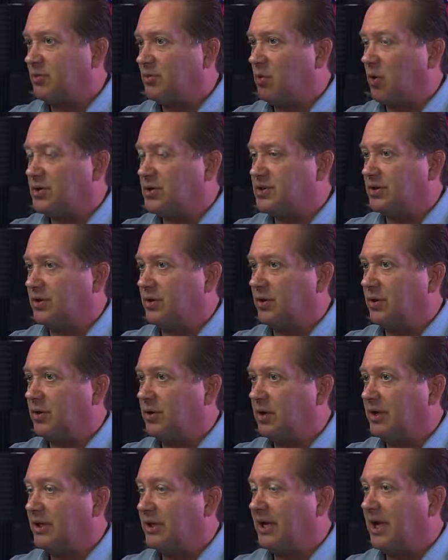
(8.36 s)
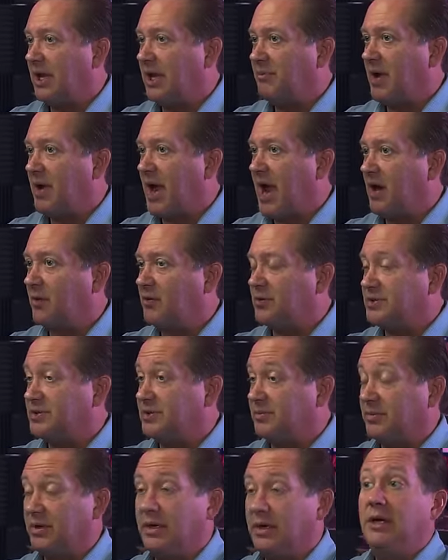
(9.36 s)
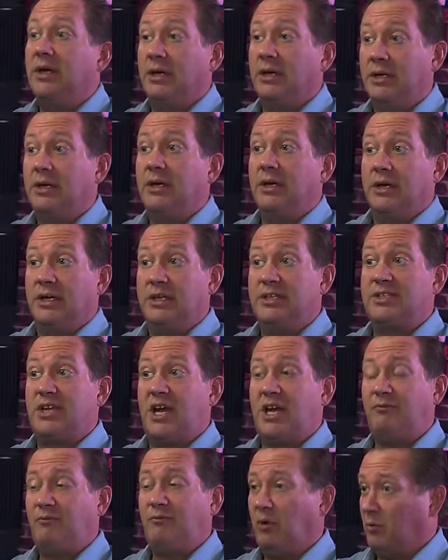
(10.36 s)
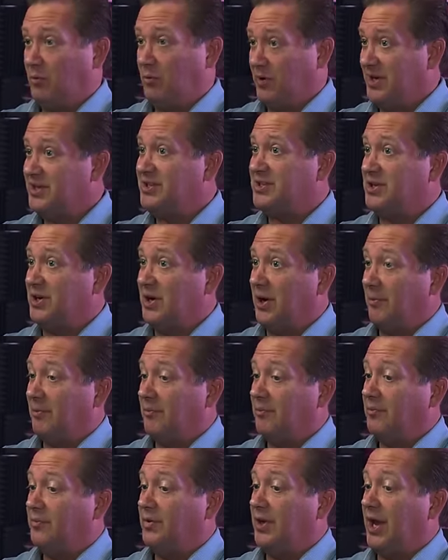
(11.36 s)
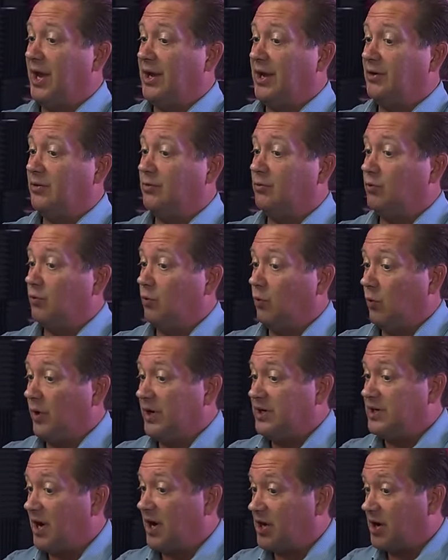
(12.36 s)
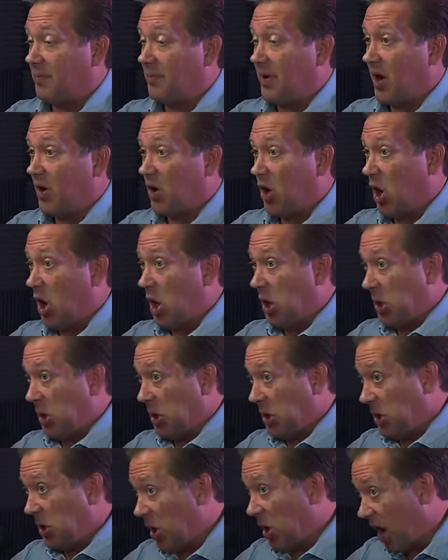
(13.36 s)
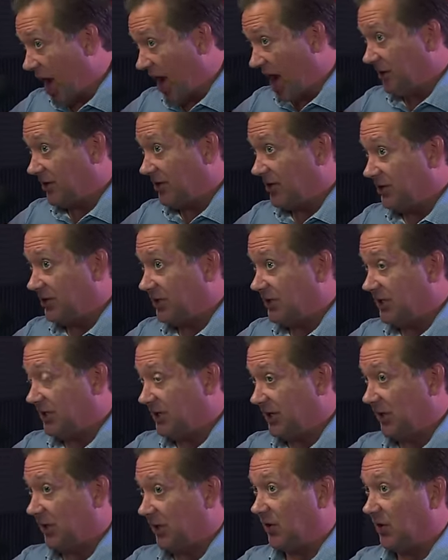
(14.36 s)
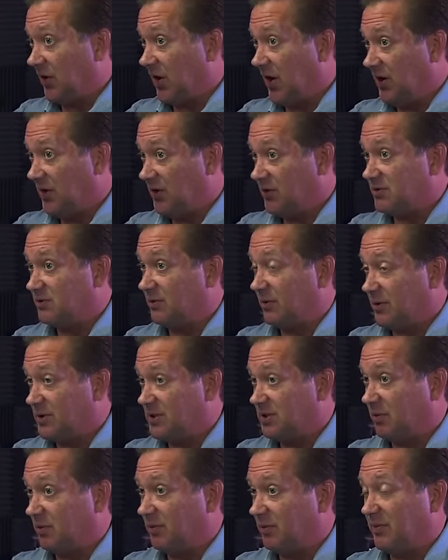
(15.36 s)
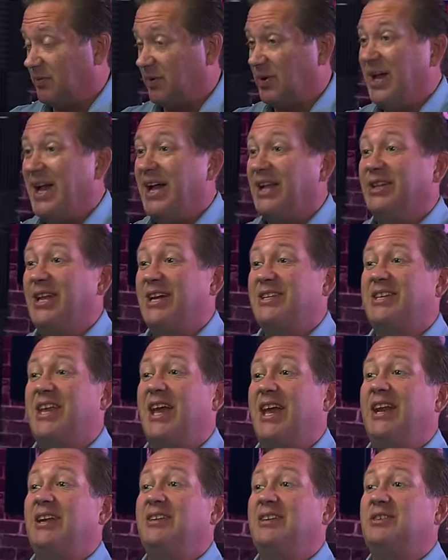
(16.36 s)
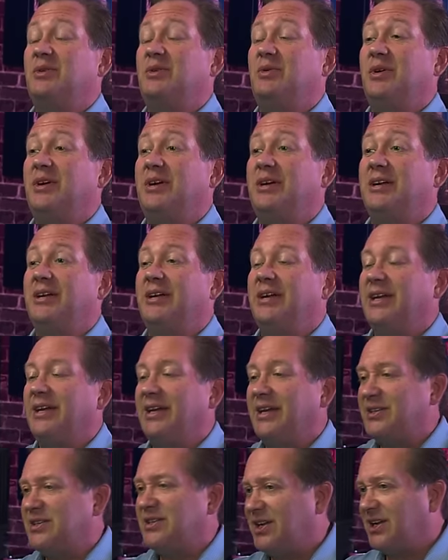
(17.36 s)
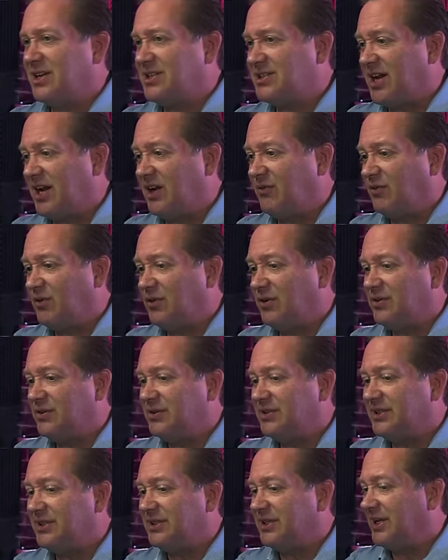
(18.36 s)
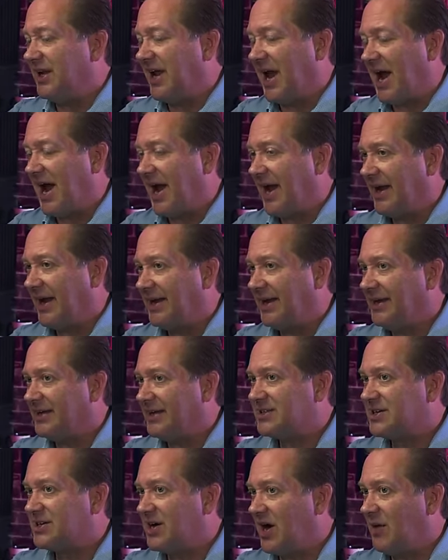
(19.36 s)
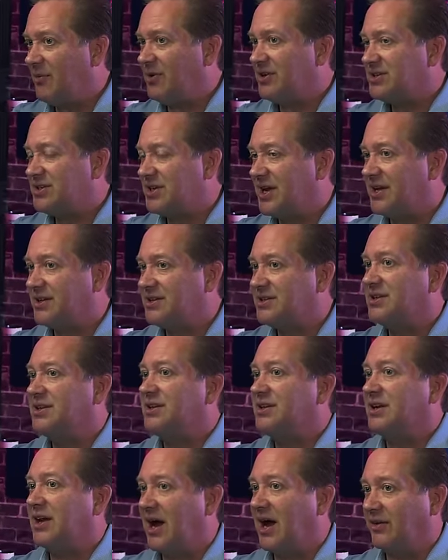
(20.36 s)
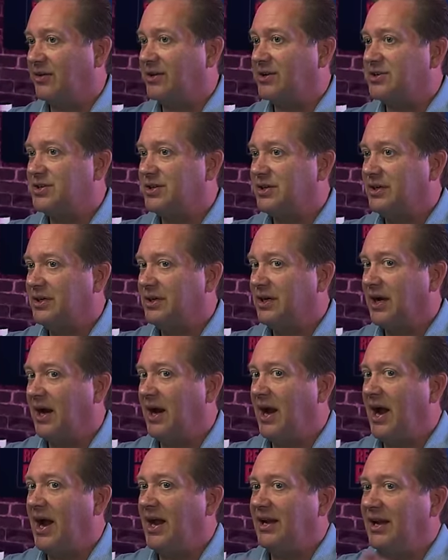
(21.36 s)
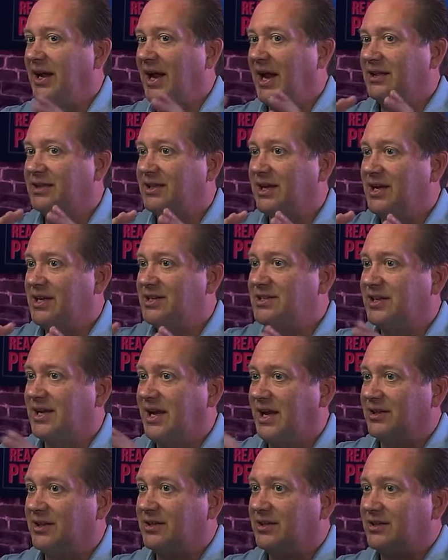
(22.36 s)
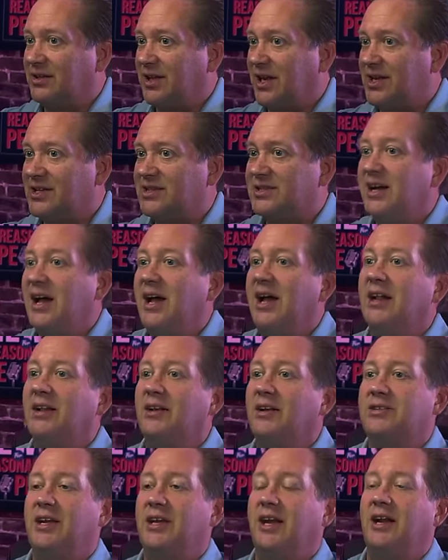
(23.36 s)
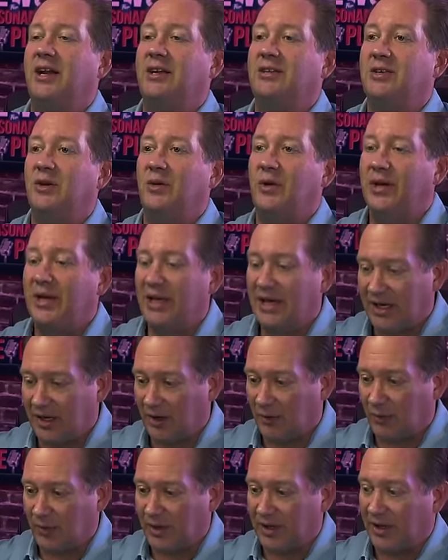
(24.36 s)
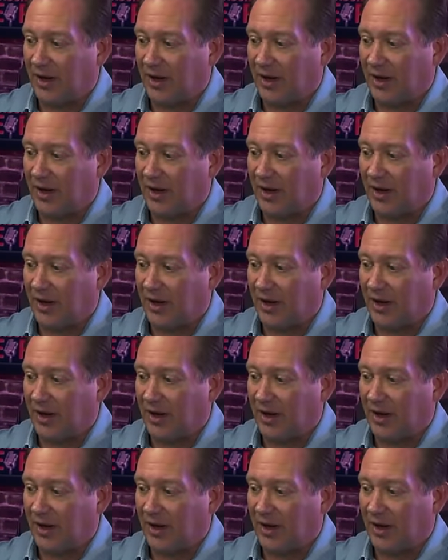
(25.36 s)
to Portugal, and they came back with some insightful wisdom that we talk about a lot here on News for Reasonable People. Let's get into it. Is it insightful? Nah, it's common sense knowledge. All right, you got this, you got to do this. Let's get into it. Here we